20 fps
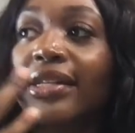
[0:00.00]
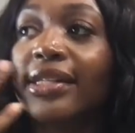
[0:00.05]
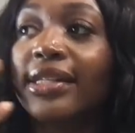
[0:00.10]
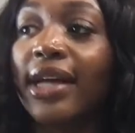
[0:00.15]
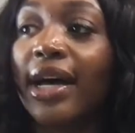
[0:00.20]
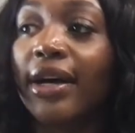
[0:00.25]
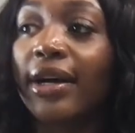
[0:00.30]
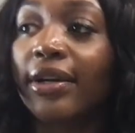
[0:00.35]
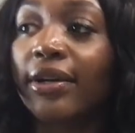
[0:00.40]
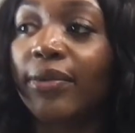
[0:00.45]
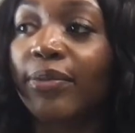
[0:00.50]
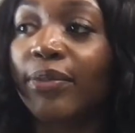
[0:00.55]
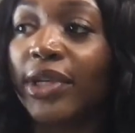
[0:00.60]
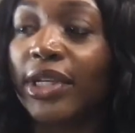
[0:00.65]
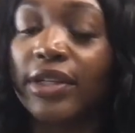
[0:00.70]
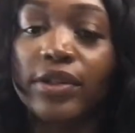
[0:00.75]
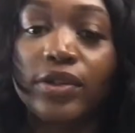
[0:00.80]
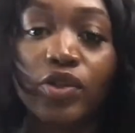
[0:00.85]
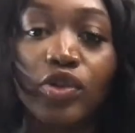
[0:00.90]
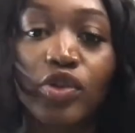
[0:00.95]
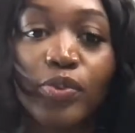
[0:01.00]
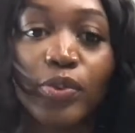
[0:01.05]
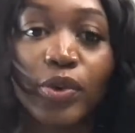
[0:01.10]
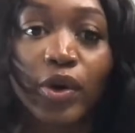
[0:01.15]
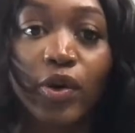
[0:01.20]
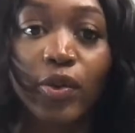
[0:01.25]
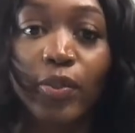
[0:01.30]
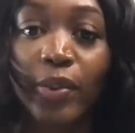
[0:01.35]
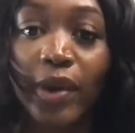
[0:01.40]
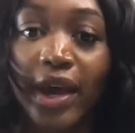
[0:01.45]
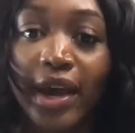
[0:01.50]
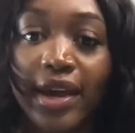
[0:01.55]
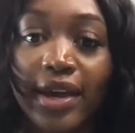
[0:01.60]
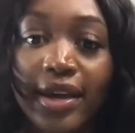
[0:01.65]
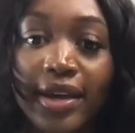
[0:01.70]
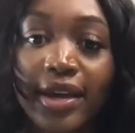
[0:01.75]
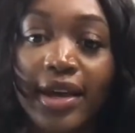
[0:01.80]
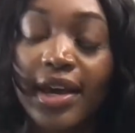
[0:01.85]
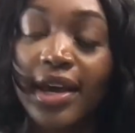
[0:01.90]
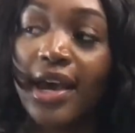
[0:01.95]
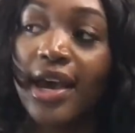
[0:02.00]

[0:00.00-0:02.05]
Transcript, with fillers: It's not going to be super opaque.